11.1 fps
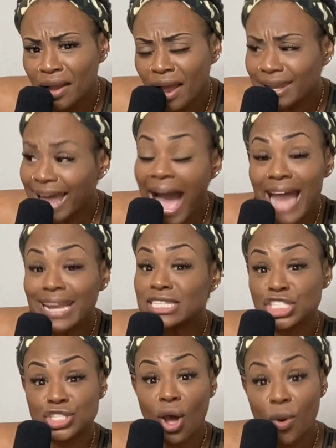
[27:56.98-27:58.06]
How does
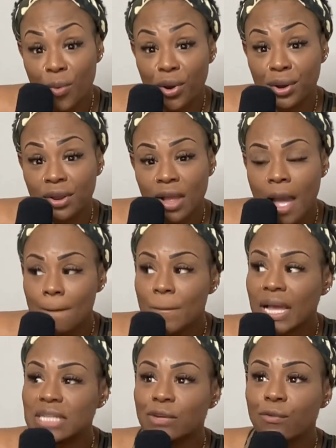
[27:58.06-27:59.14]
the soul work?
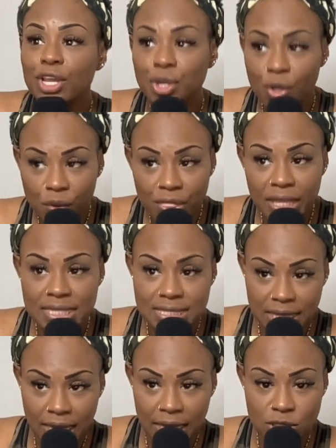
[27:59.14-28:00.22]
Because if we knew these
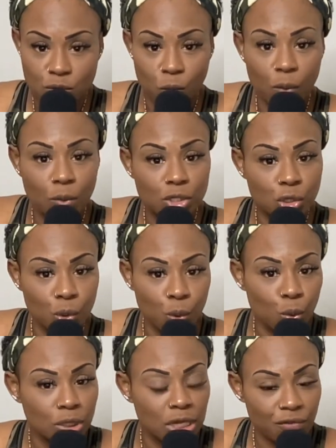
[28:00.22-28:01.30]
things, we would
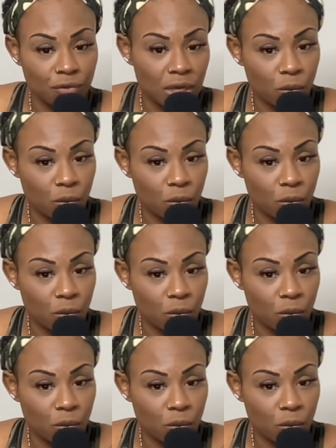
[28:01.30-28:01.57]
do differently